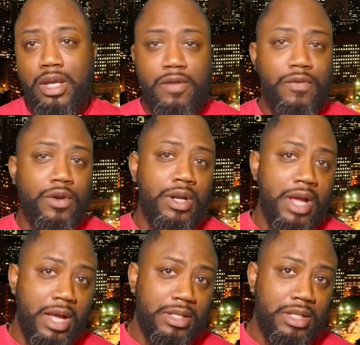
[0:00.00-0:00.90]
And if you're
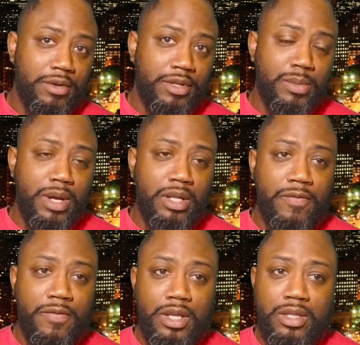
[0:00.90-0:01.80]
not serious about
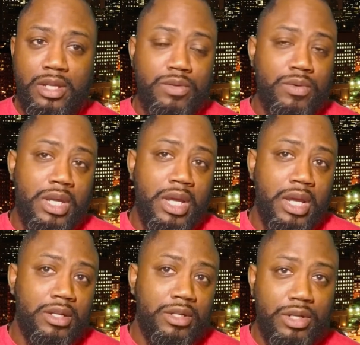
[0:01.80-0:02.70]
the faith, then you
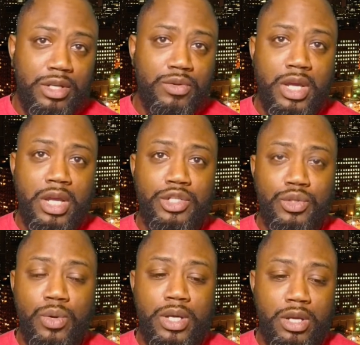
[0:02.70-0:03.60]
can't then you can't
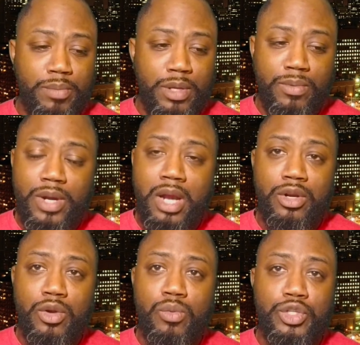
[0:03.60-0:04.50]
join here. People got
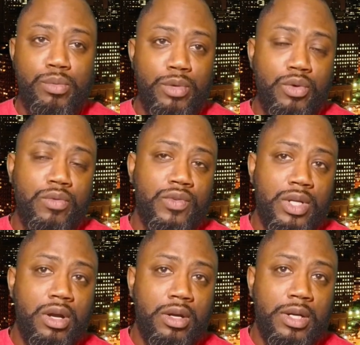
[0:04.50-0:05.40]
to know what your
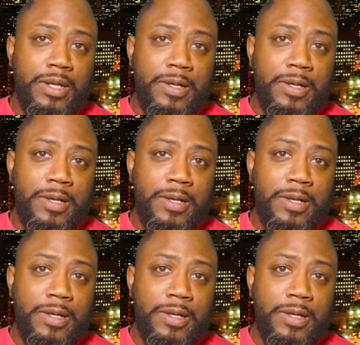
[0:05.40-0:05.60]
motives are.